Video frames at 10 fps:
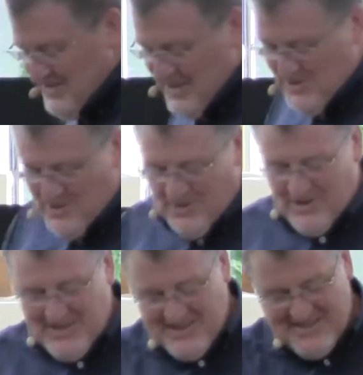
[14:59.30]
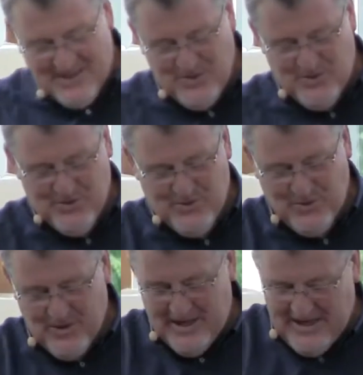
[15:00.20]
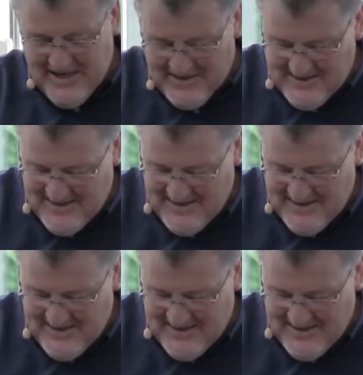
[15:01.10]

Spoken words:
C.S. Lewis tells a story.